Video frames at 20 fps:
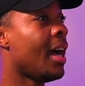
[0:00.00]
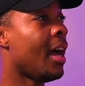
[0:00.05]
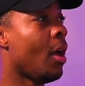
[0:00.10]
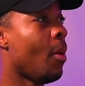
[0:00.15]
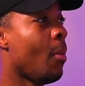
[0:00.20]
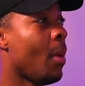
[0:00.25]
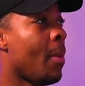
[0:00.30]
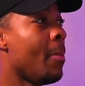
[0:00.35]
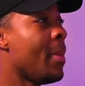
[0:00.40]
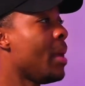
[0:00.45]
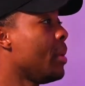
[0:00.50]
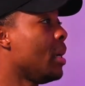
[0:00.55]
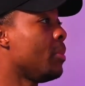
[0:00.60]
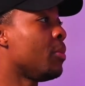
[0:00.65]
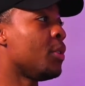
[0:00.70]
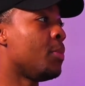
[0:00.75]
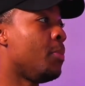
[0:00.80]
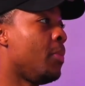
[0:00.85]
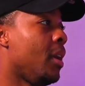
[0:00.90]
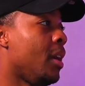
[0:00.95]
And maybe I'm
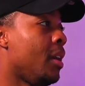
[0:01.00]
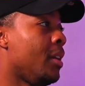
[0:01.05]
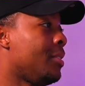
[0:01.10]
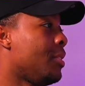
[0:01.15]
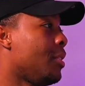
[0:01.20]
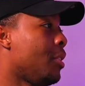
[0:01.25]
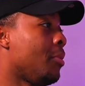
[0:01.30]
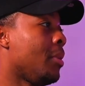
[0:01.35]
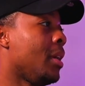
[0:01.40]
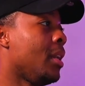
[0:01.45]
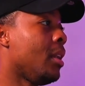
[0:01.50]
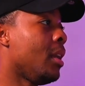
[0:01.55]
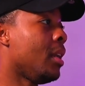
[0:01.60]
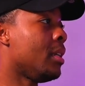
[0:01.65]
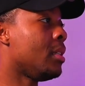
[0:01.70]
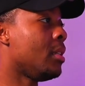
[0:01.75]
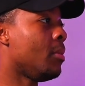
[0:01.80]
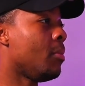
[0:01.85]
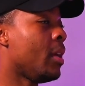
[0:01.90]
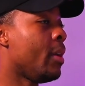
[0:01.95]
just biased, so
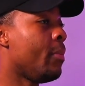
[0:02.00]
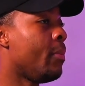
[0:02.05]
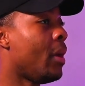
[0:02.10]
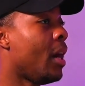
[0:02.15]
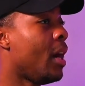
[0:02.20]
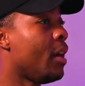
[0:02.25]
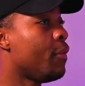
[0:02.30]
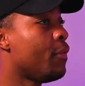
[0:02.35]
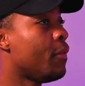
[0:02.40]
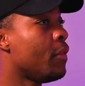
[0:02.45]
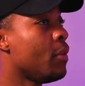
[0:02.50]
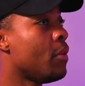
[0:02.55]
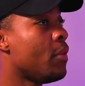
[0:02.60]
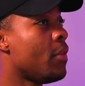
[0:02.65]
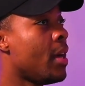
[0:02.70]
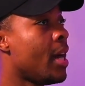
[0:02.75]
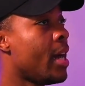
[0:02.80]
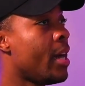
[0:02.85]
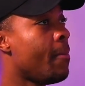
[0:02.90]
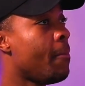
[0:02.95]
enlighten me, but I feel
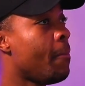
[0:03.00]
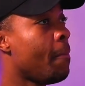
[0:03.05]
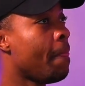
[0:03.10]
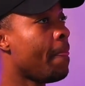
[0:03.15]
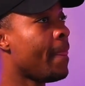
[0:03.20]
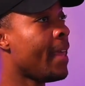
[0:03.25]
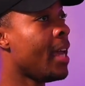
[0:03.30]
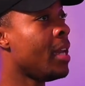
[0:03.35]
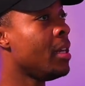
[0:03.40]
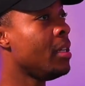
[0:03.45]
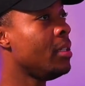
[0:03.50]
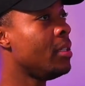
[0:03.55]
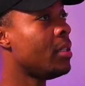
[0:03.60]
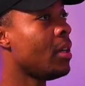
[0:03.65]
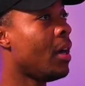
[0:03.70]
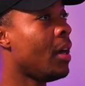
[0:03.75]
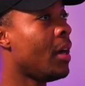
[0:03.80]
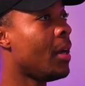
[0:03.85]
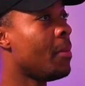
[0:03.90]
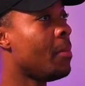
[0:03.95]
that
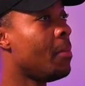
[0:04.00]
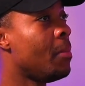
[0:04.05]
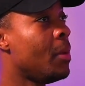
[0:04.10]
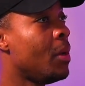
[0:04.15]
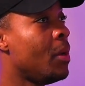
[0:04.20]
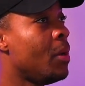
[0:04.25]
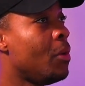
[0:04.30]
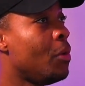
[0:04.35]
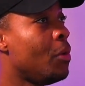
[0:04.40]
anytime,